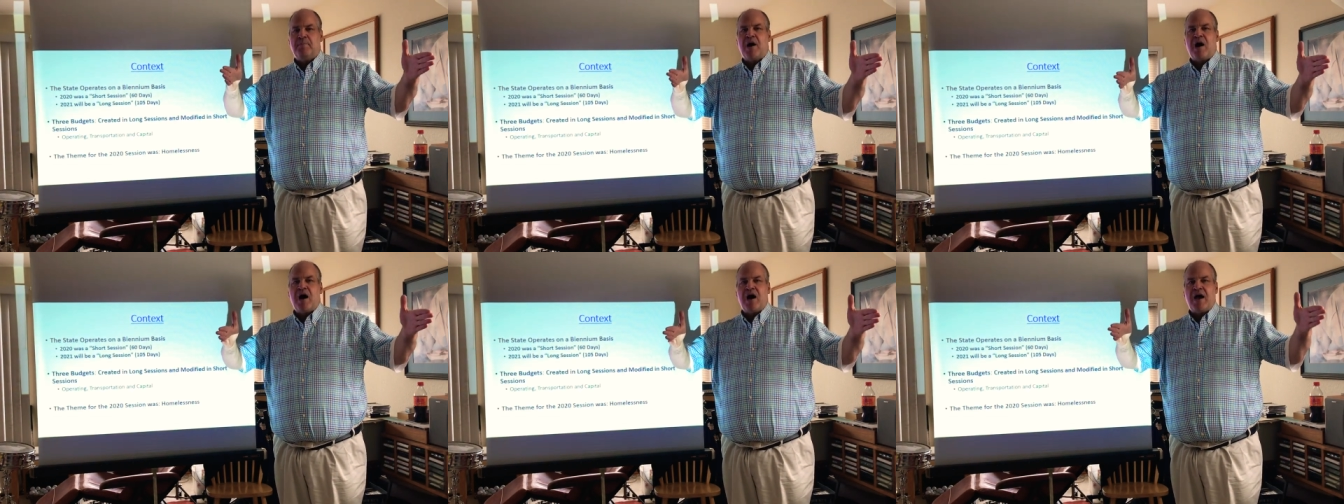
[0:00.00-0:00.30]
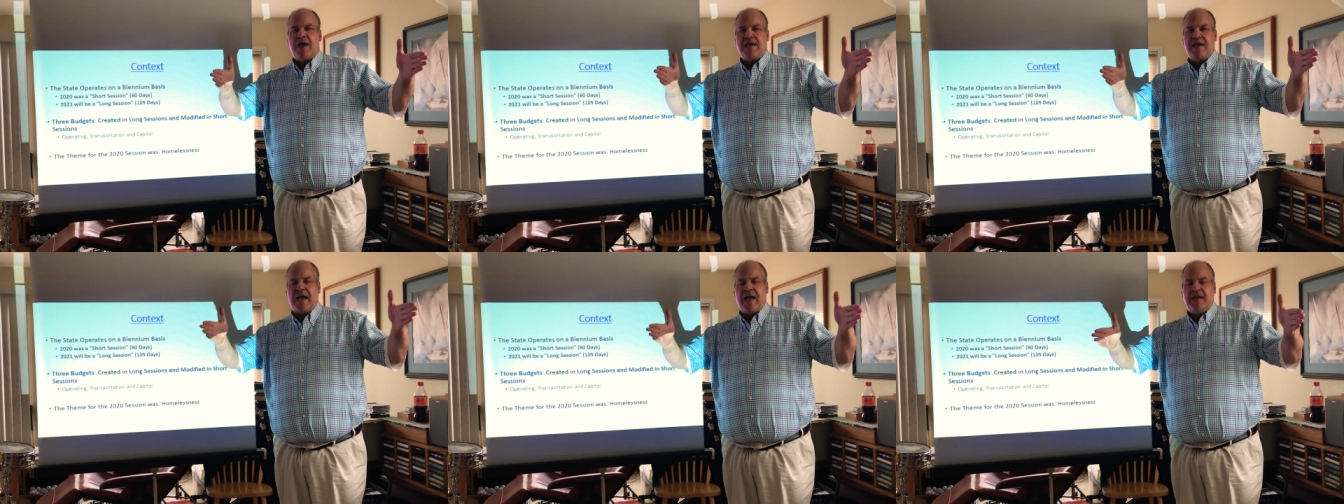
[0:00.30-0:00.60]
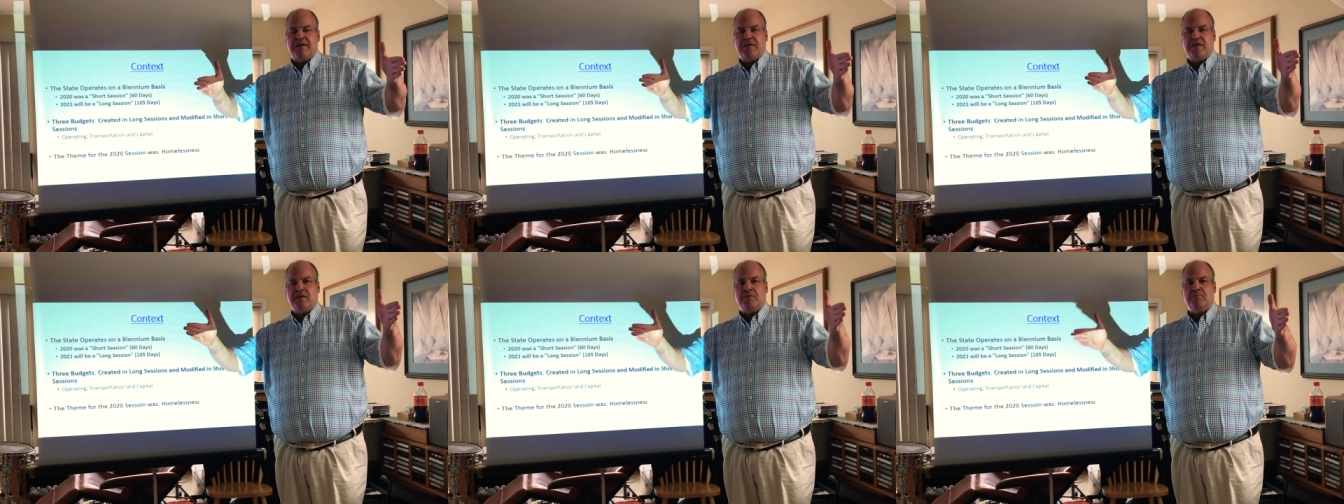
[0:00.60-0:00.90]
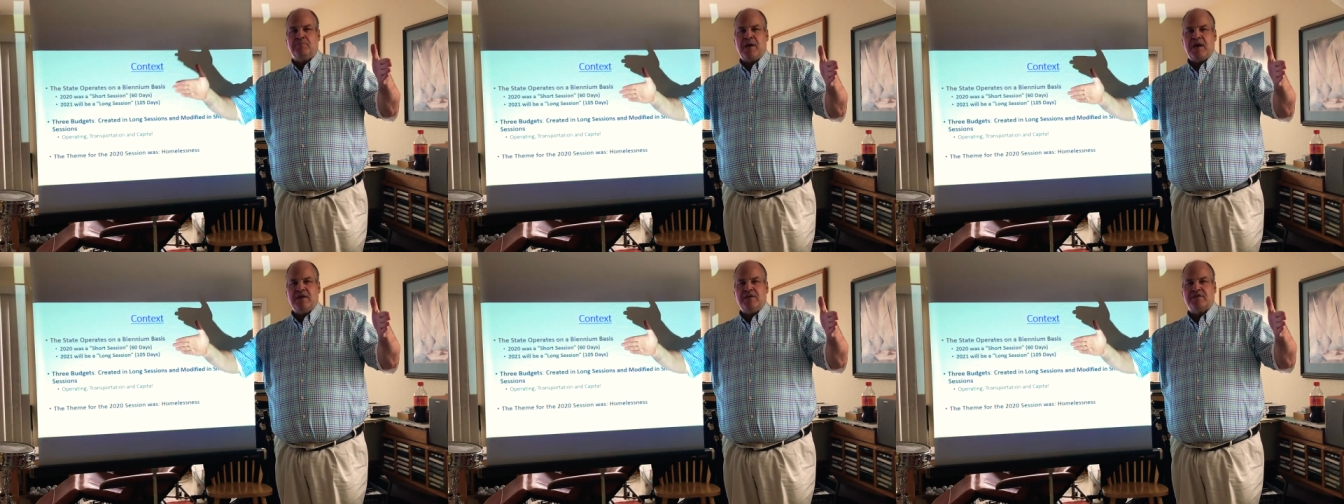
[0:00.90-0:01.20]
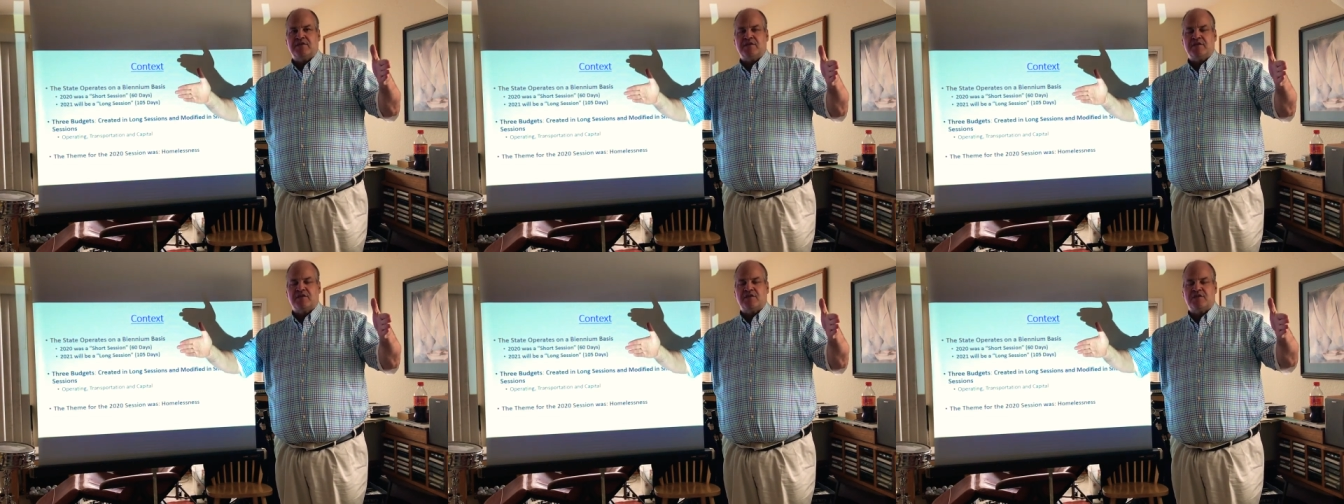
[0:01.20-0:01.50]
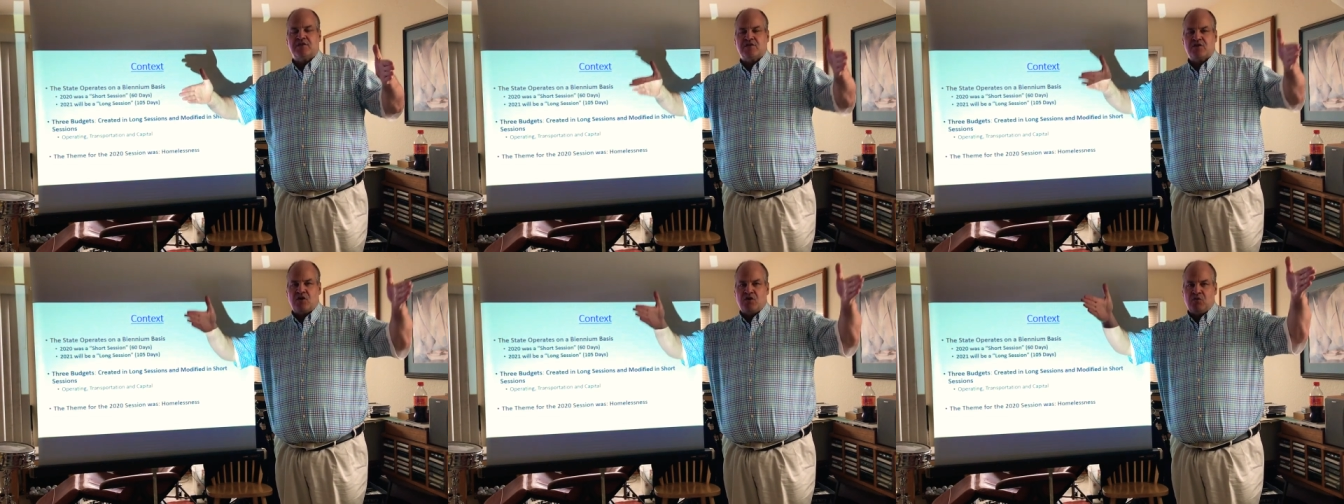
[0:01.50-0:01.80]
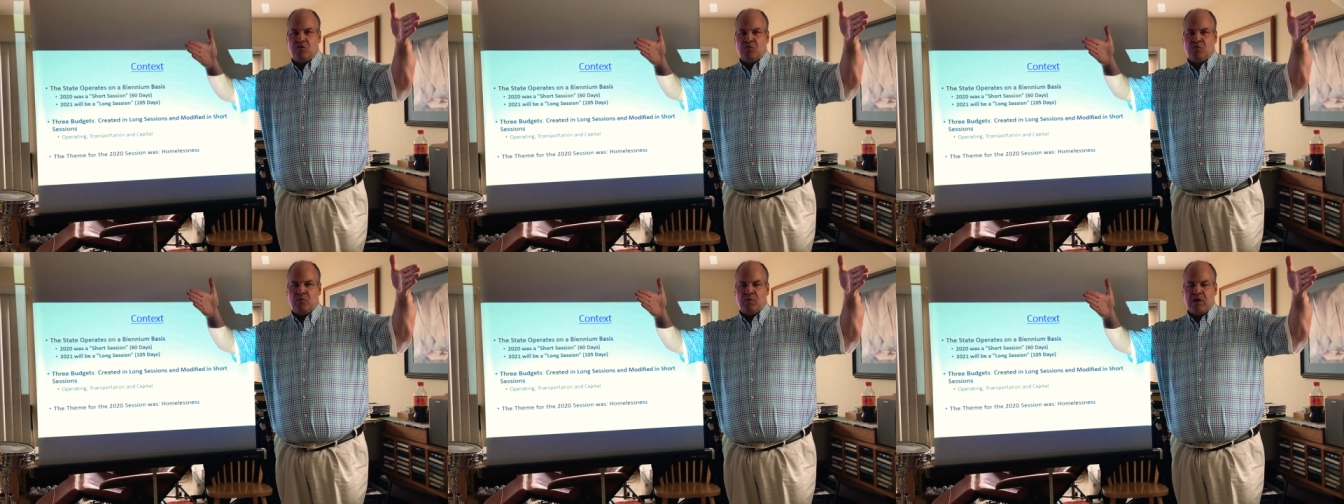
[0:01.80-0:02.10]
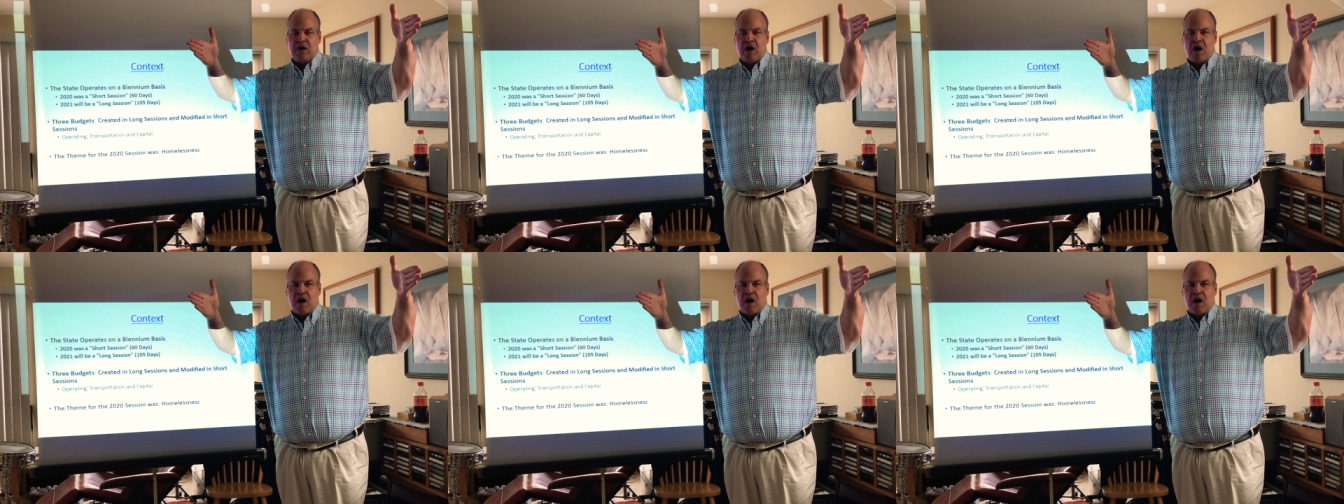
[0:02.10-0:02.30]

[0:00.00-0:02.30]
biennium basis, so we